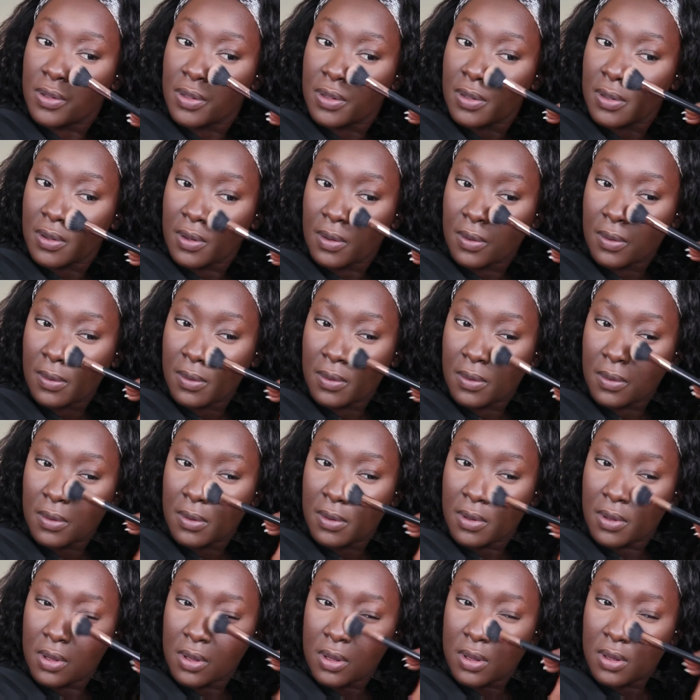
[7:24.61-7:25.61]
So
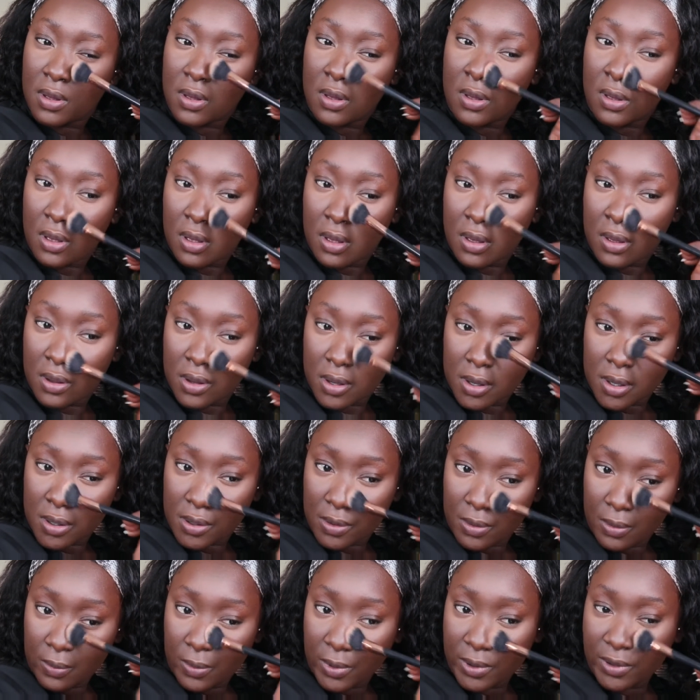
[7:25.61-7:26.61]

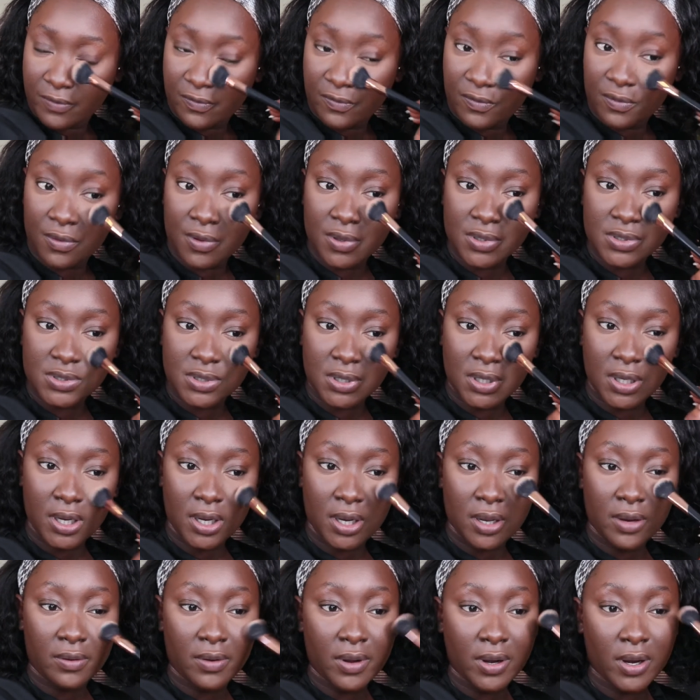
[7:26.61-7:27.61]
you want to focus on
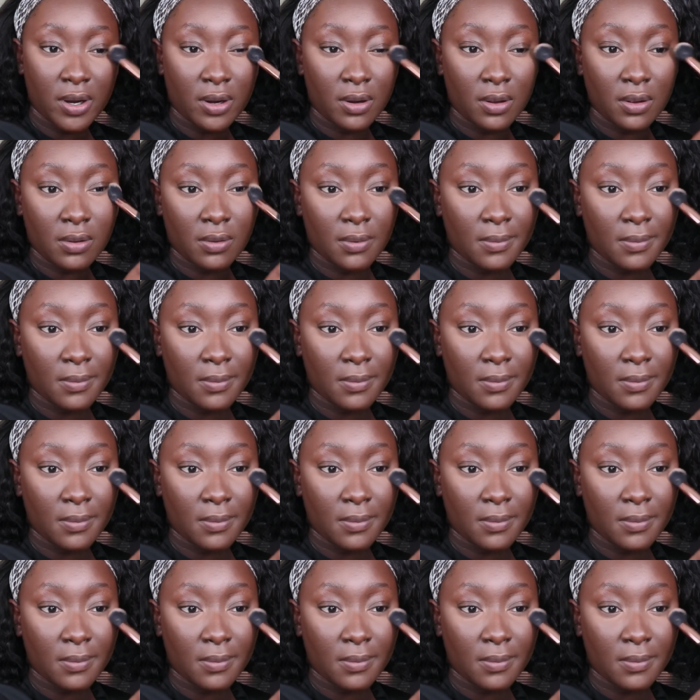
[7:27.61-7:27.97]
that area.